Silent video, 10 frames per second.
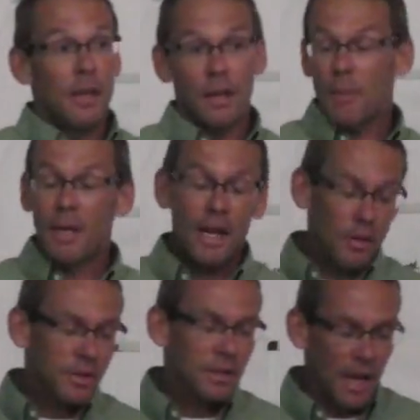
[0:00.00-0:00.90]
and I mean, I
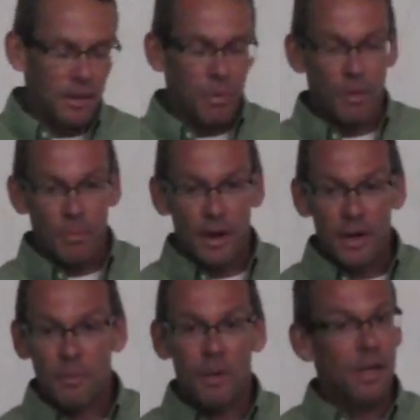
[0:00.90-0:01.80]
know it's kind of
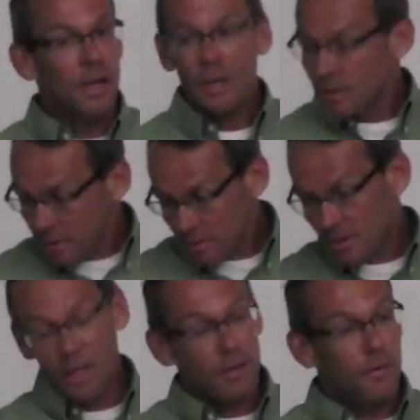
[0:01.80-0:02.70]
barbaric, but
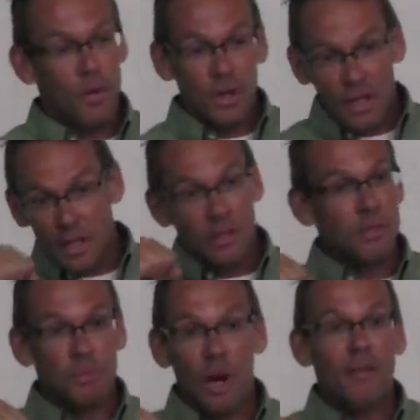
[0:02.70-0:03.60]
stick a fork in it
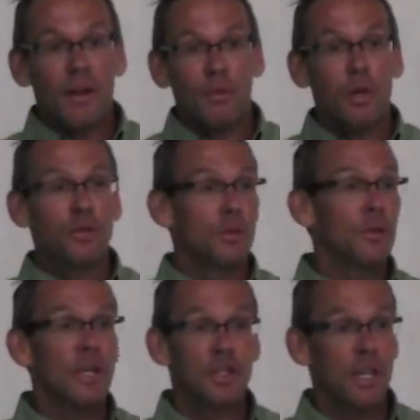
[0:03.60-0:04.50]
and just drive Dude, down the road.
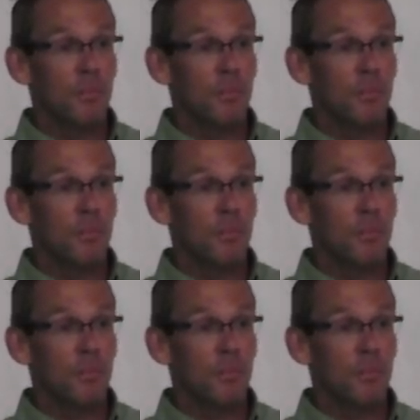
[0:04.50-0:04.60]
That's what I